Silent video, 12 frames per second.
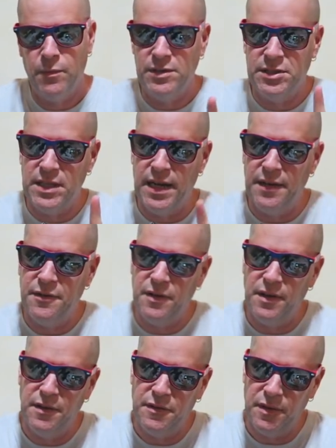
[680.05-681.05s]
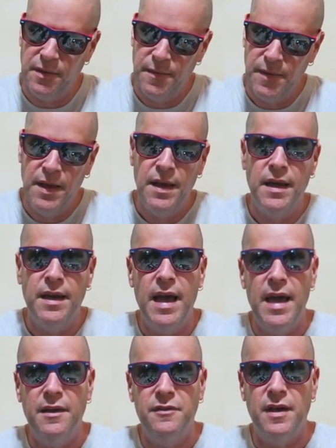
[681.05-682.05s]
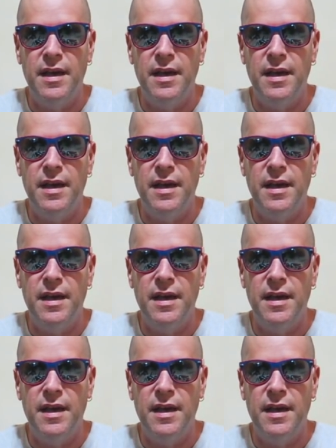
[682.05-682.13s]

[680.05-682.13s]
What's nice is it has